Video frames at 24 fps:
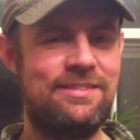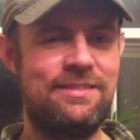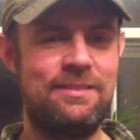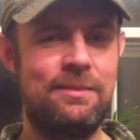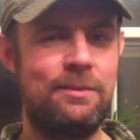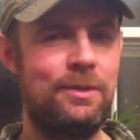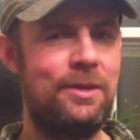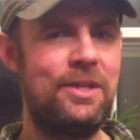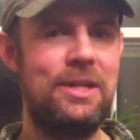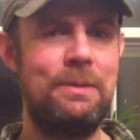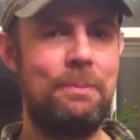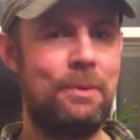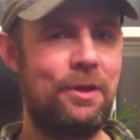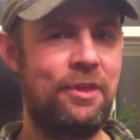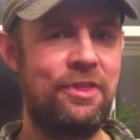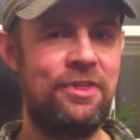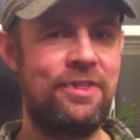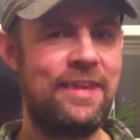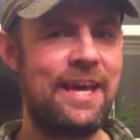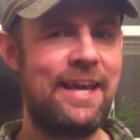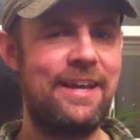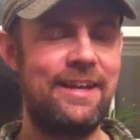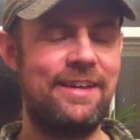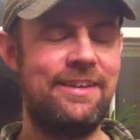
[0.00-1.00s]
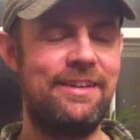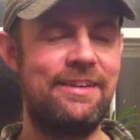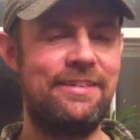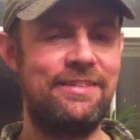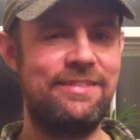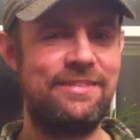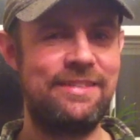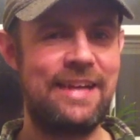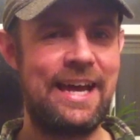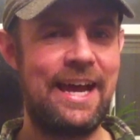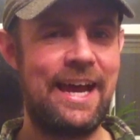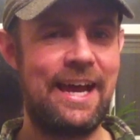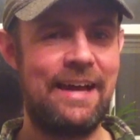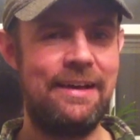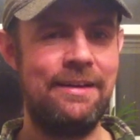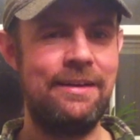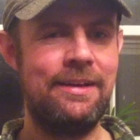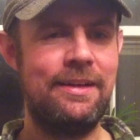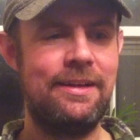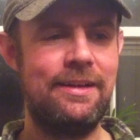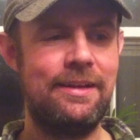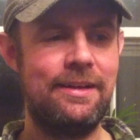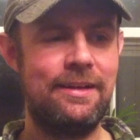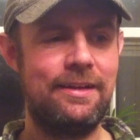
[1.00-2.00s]
it's really pathetic and
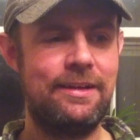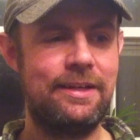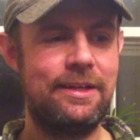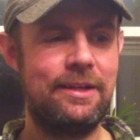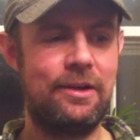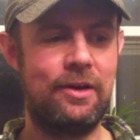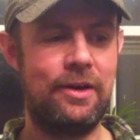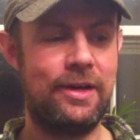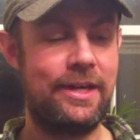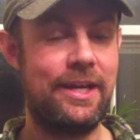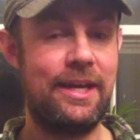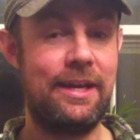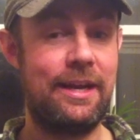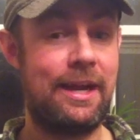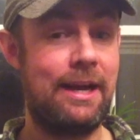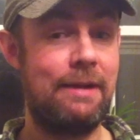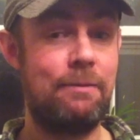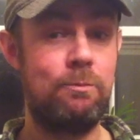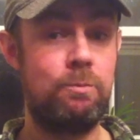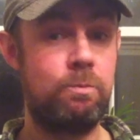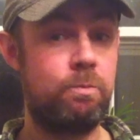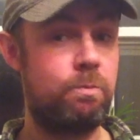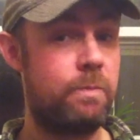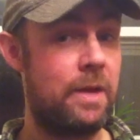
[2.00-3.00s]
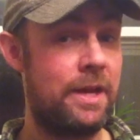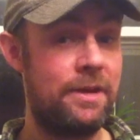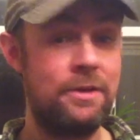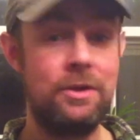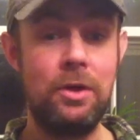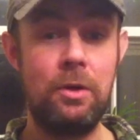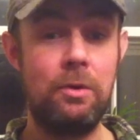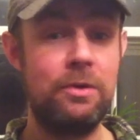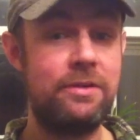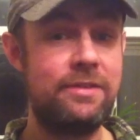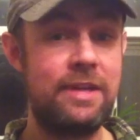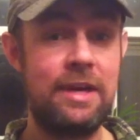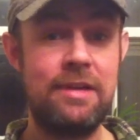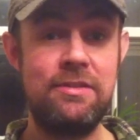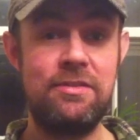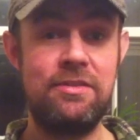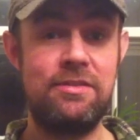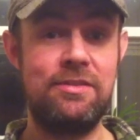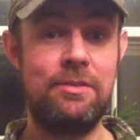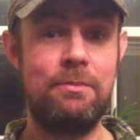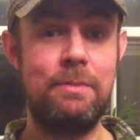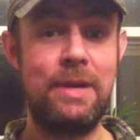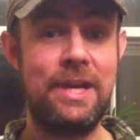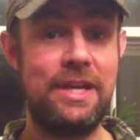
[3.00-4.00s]
sad. You know, again, I had no
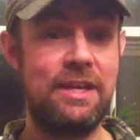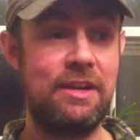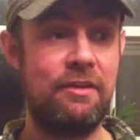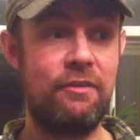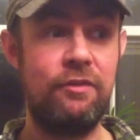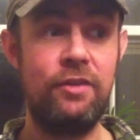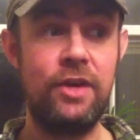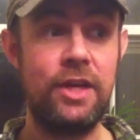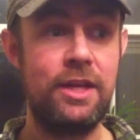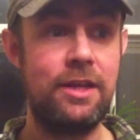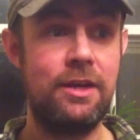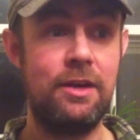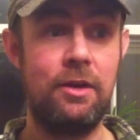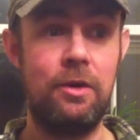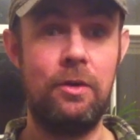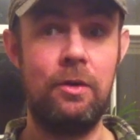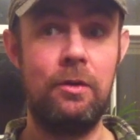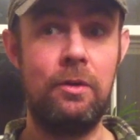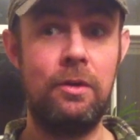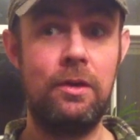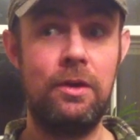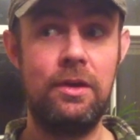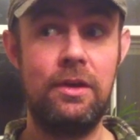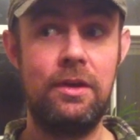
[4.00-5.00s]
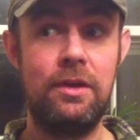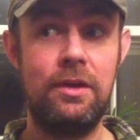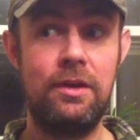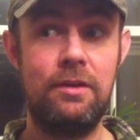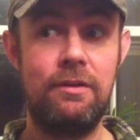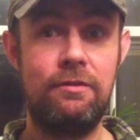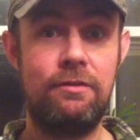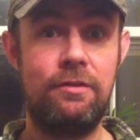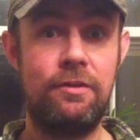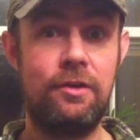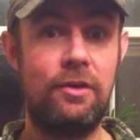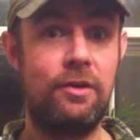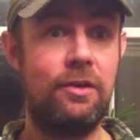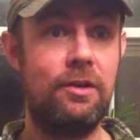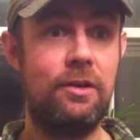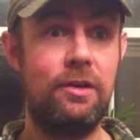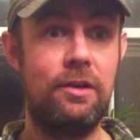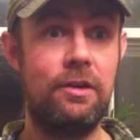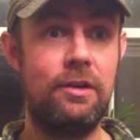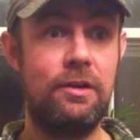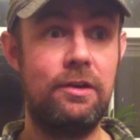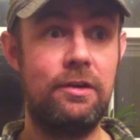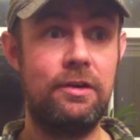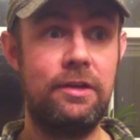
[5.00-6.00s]
intentions of making a video
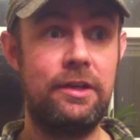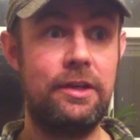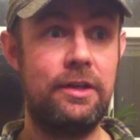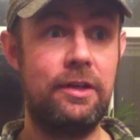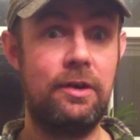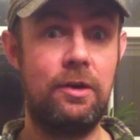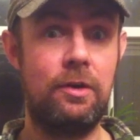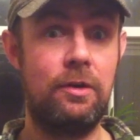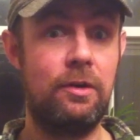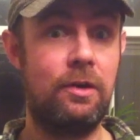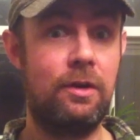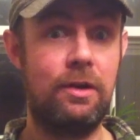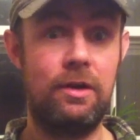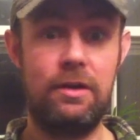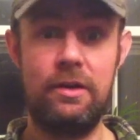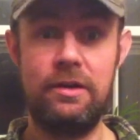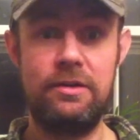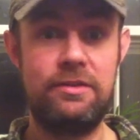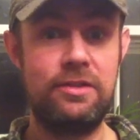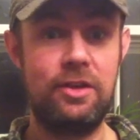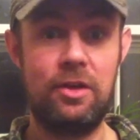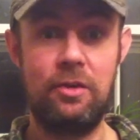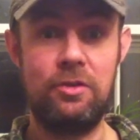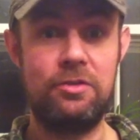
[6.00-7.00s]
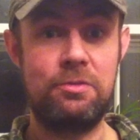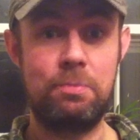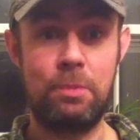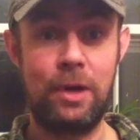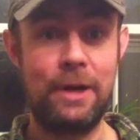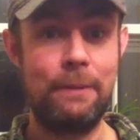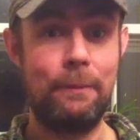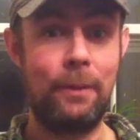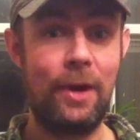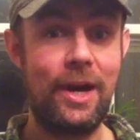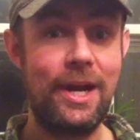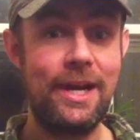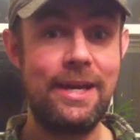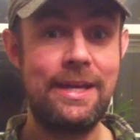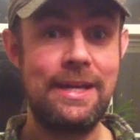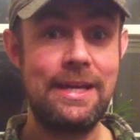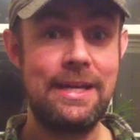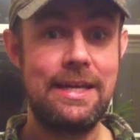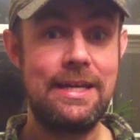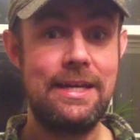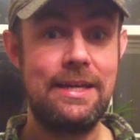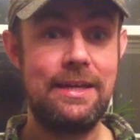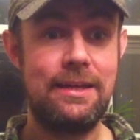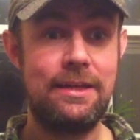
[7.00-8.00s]
for, you know, until spring
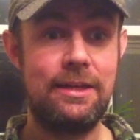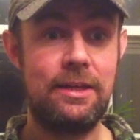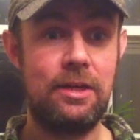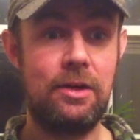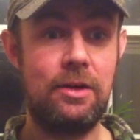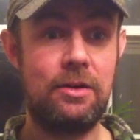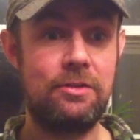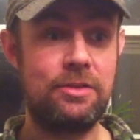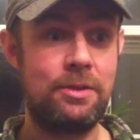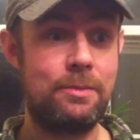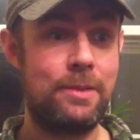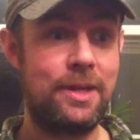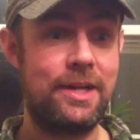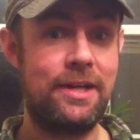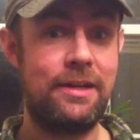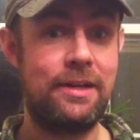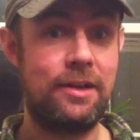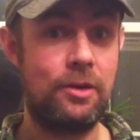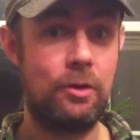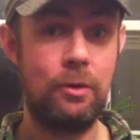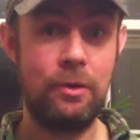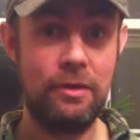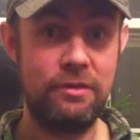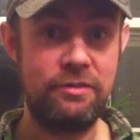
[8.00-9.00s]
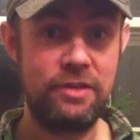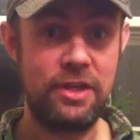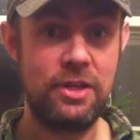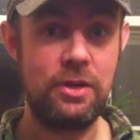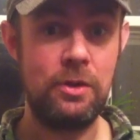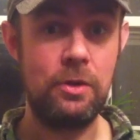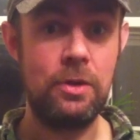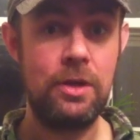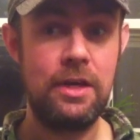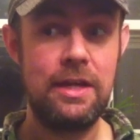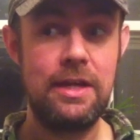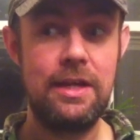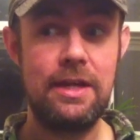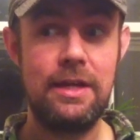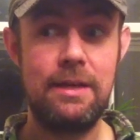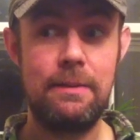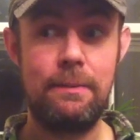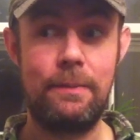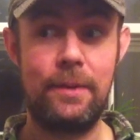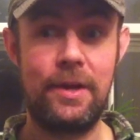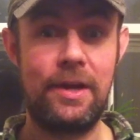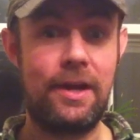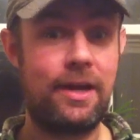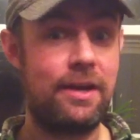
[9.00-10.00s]
break. You know, I was going to make another review,
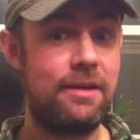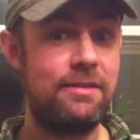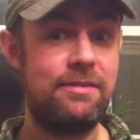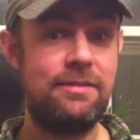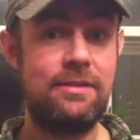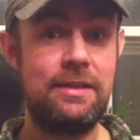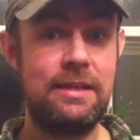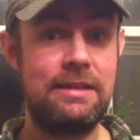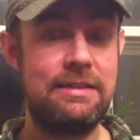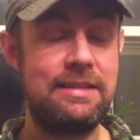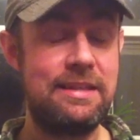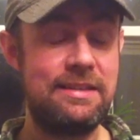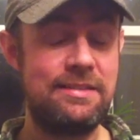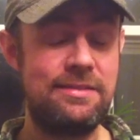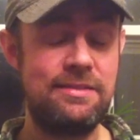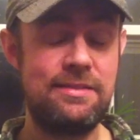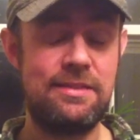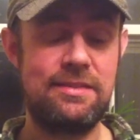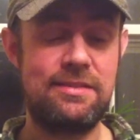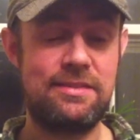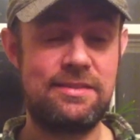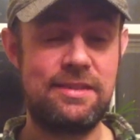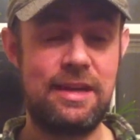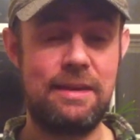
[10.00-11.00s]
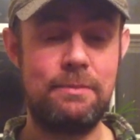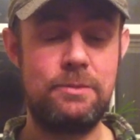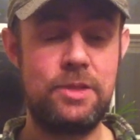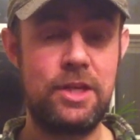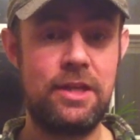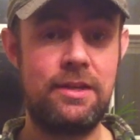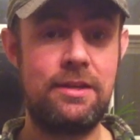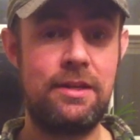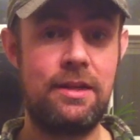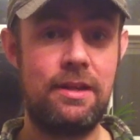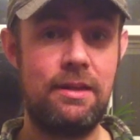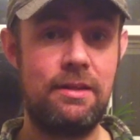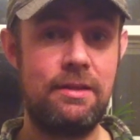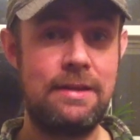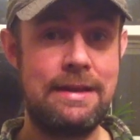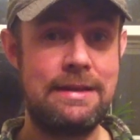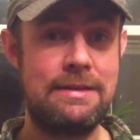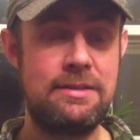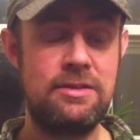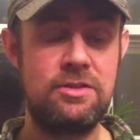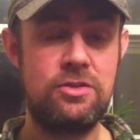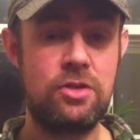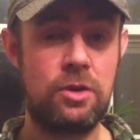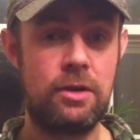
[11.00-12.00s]
but honestly, this is a subject
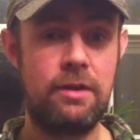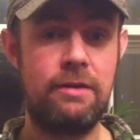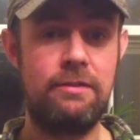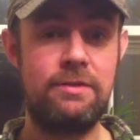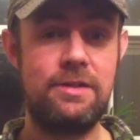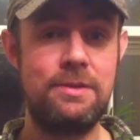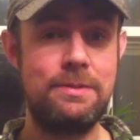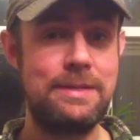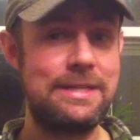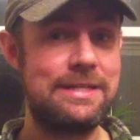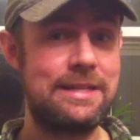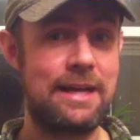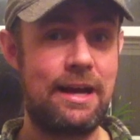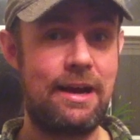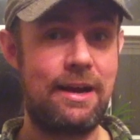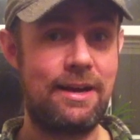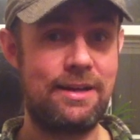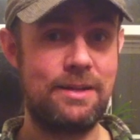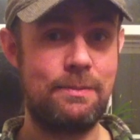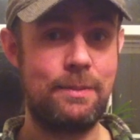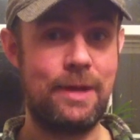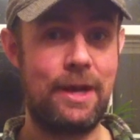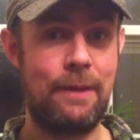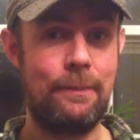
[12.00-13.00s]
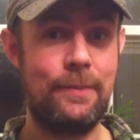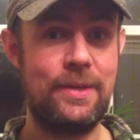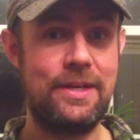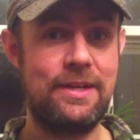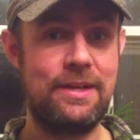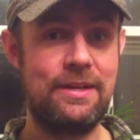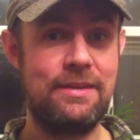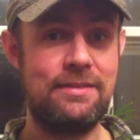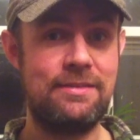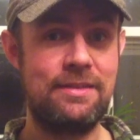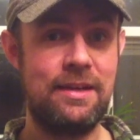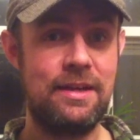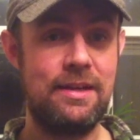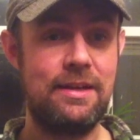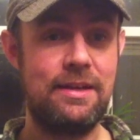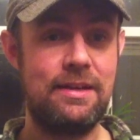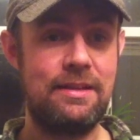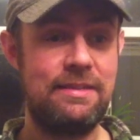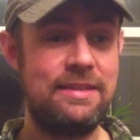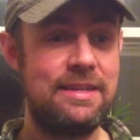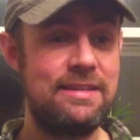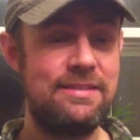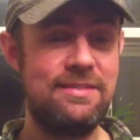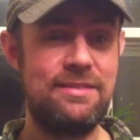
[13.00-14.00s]
that deserves to be talked about
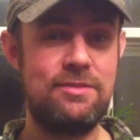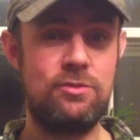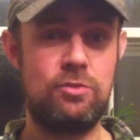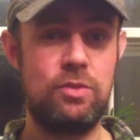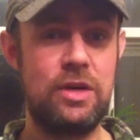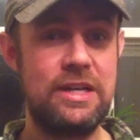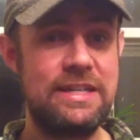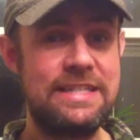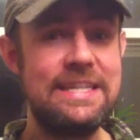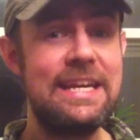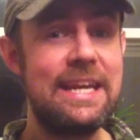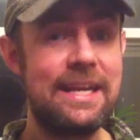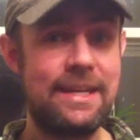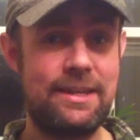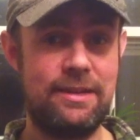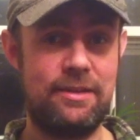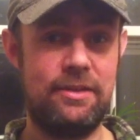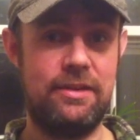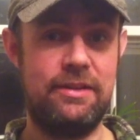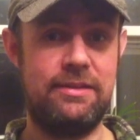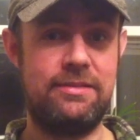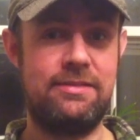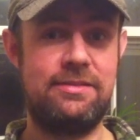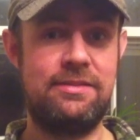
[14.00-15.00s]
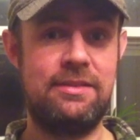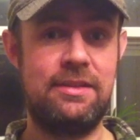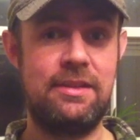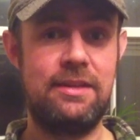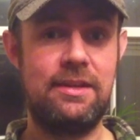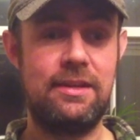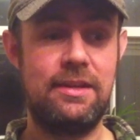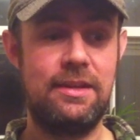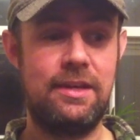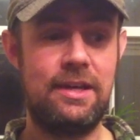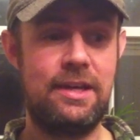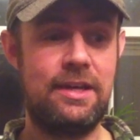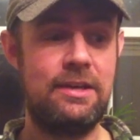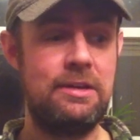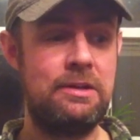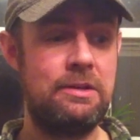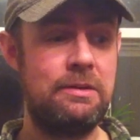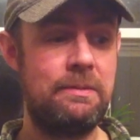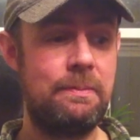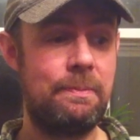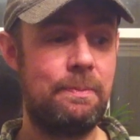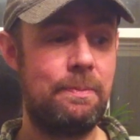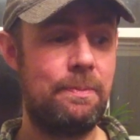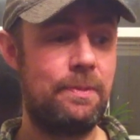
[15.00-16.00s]
because this is ridiculous.
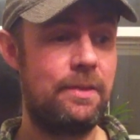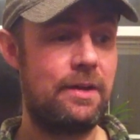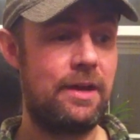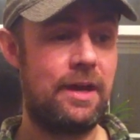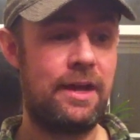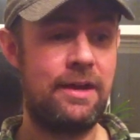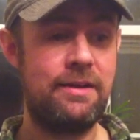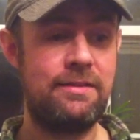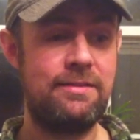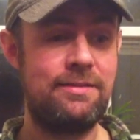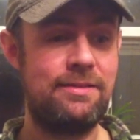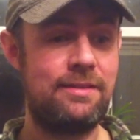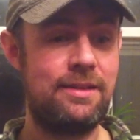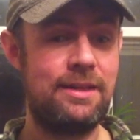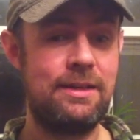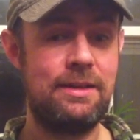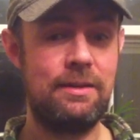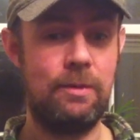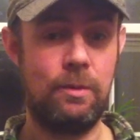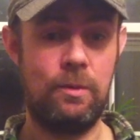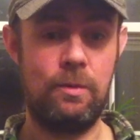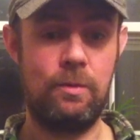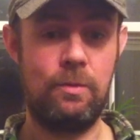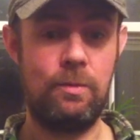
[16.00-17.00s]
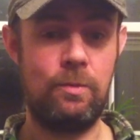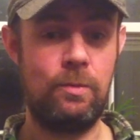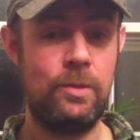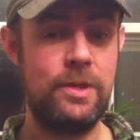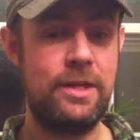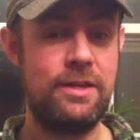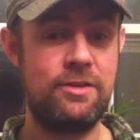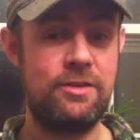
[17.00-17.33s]
And honestly,